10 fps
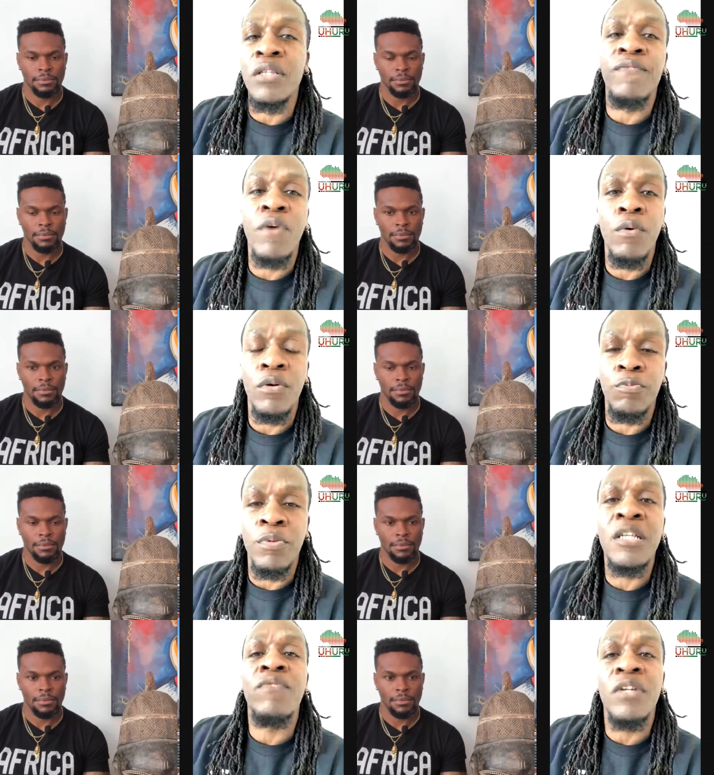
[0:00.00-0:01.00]
Speaker 1: folk,
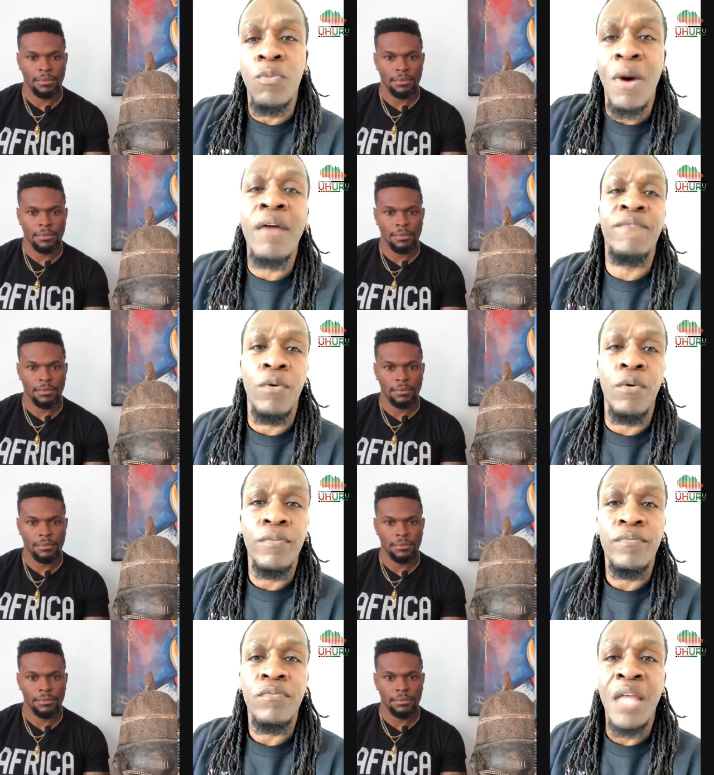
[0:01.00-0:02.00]
specifically white folk,
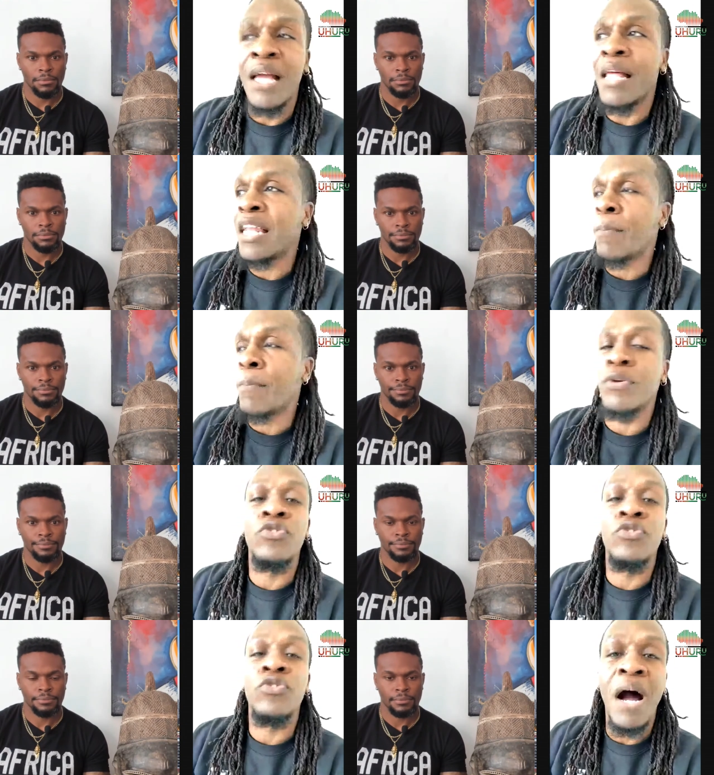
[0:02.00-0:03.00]
and, and the
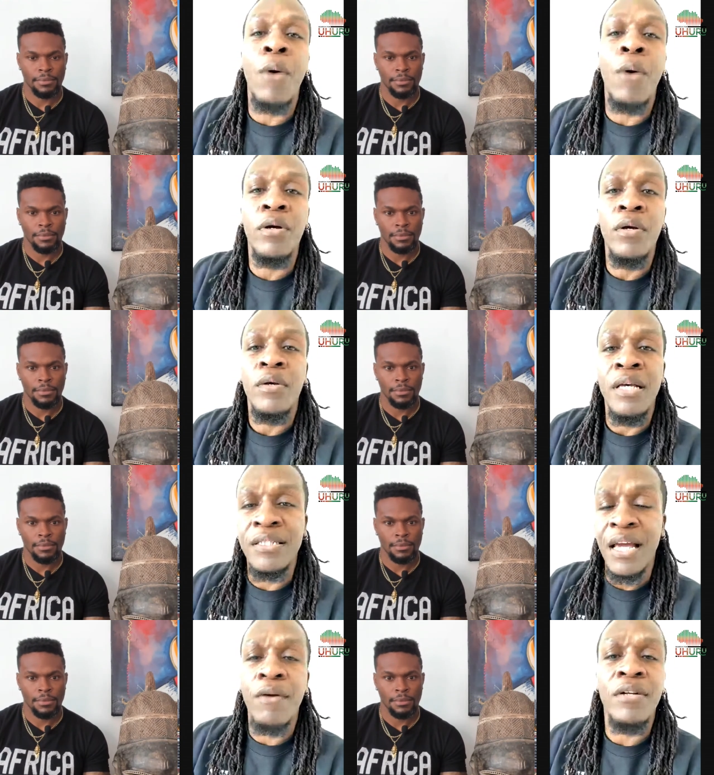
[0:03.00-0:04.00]
pursuit of power
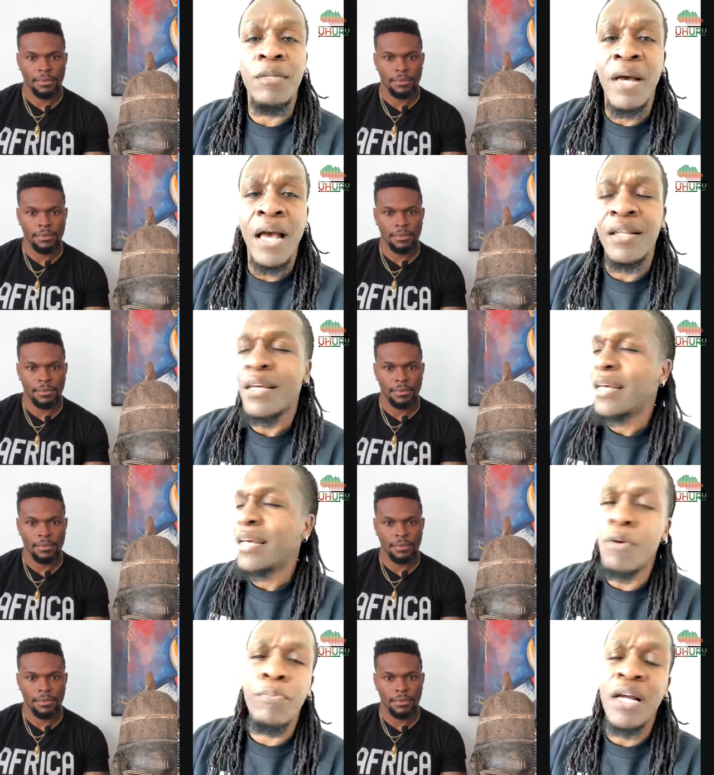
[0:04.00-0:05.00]
is inherently bad.
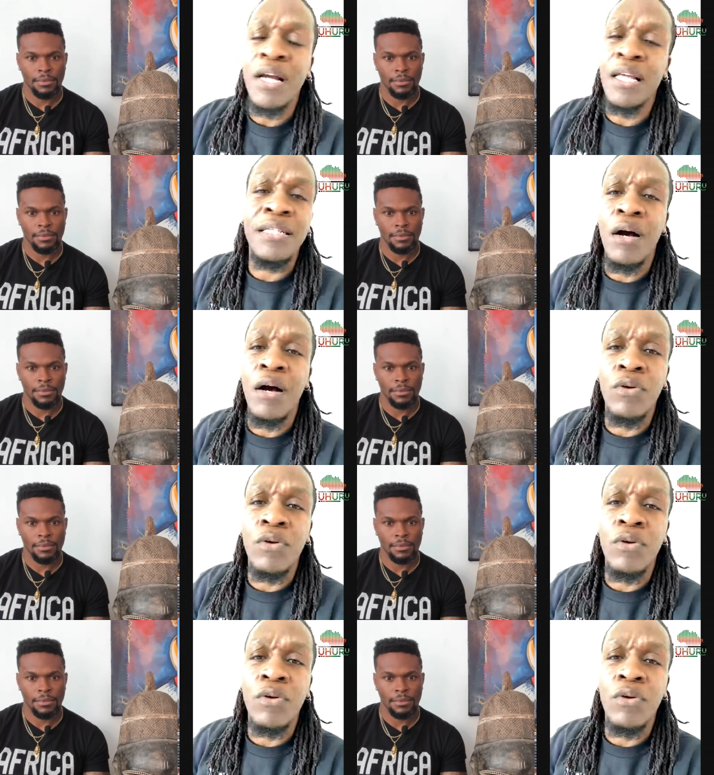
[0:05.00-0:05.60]
He would break that down